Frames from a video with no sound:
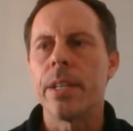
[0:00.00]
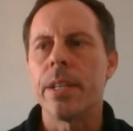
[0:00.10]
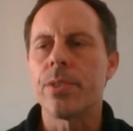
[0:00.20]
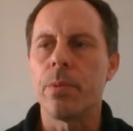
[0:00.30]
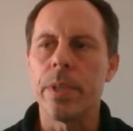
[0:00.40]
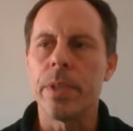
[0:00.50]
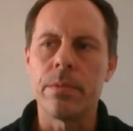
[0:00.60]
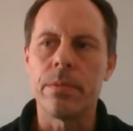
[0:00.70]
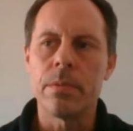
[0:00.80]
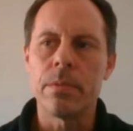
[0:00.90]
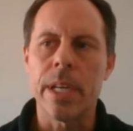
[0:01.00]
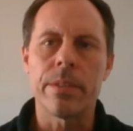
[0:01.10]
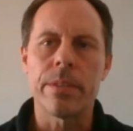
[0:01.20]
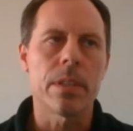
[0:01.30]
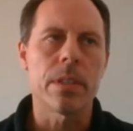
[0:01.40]
And so when you
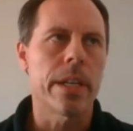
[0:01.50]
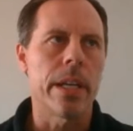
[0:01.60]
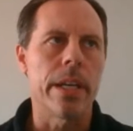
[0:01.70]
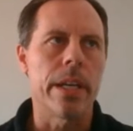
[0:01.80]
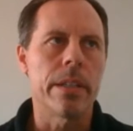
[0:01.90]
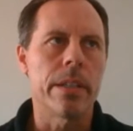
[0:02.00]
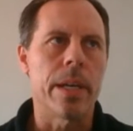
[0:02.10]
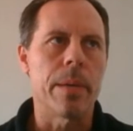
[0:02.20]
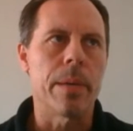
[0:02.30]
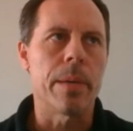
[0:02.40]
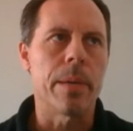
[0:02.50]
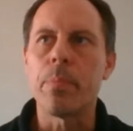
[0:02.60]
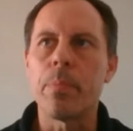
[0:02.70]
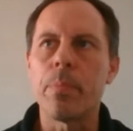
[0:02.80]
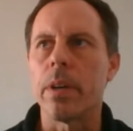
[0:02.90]
calculate a per
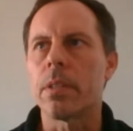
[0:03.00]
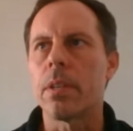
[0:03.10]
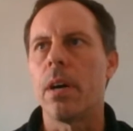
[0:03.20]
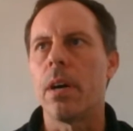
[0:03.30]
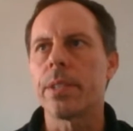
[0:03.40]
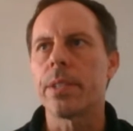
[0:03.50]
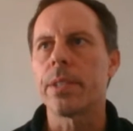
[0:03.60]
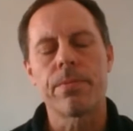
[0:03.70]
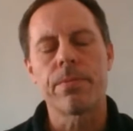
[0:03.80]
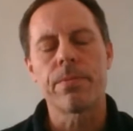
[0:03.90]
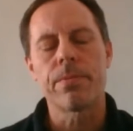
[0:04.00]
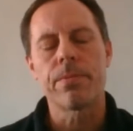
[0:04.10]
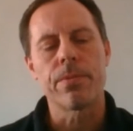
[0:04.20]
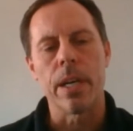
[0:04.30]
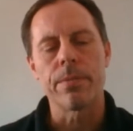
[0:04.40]
part cost
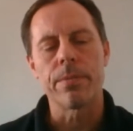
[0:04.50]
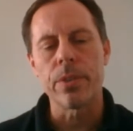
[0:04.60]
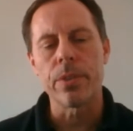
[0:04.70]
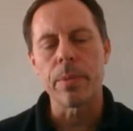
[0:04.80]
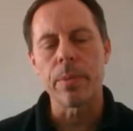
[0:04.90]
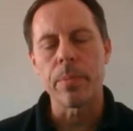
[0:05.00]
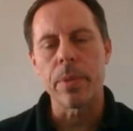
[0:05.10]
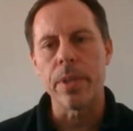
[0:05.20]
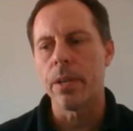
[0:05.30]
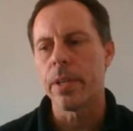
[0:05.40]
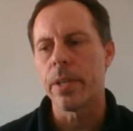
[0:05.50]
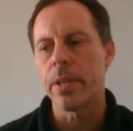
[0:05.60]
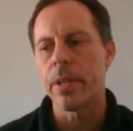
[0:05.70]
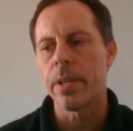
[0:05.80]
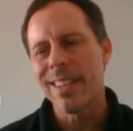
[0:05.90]
for doing PVD
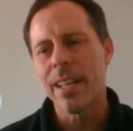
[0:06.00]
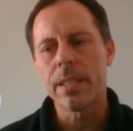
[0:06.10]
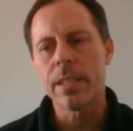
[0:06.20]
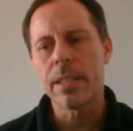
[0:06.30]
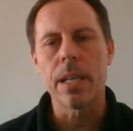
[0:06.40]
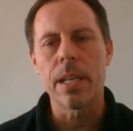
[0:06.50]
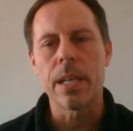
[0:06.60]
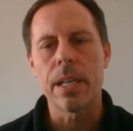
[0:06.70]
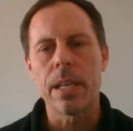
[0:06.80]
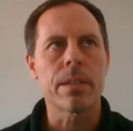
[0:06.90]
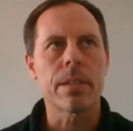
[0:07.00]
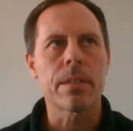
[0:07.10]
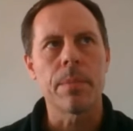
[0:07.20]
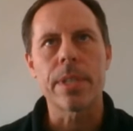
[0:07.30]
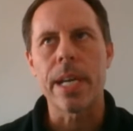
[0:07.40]
coating, a lot of times
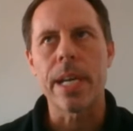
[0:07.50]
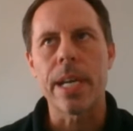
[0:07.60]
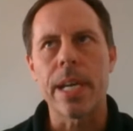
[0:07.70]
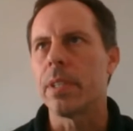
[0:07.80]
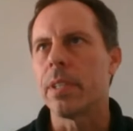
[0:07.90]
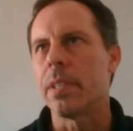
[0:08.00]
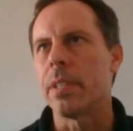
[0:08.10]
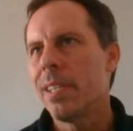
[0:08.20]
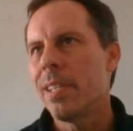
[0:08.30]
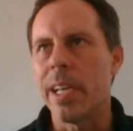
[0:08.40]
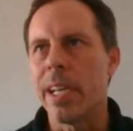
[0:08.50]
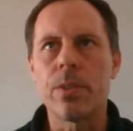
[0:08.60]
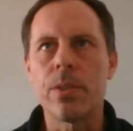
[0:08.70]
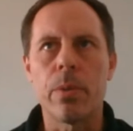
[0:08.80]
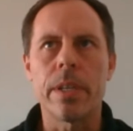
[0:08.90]
that comes out to
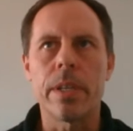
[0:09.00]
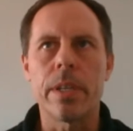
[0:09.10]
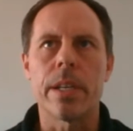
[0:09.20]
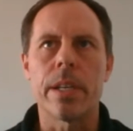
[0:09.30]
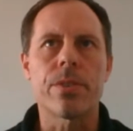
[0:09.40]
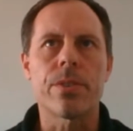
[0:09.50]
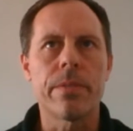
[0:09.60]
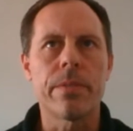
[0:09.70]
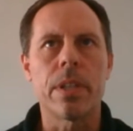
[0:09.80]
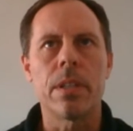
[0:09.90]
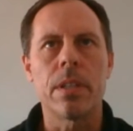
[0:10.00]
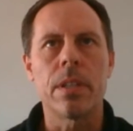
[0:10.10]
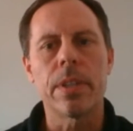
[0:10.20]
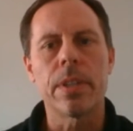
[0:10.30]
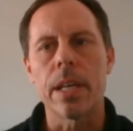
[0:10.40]
10, 20 cents or
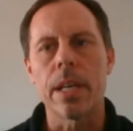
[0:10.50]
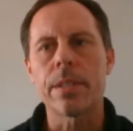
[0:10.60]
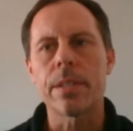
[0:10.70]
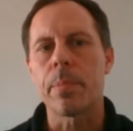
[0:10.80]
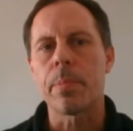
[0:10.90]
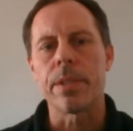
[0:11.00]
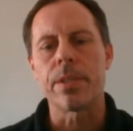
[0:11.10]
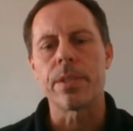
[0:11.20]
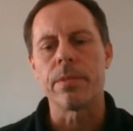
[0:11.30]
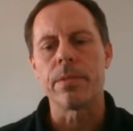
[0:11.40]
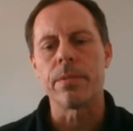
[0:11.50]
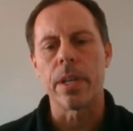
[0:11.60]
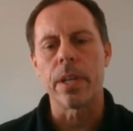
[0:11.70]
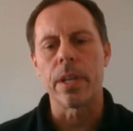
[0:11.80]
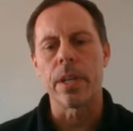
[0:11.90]
even less expensive
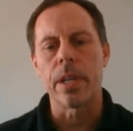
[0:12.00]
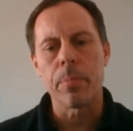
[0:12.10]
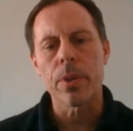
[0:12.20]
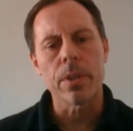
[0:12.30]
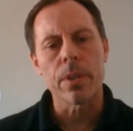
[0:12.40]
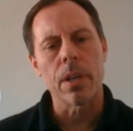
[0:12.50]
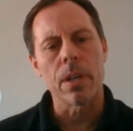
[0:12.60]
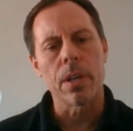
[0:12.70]
on a per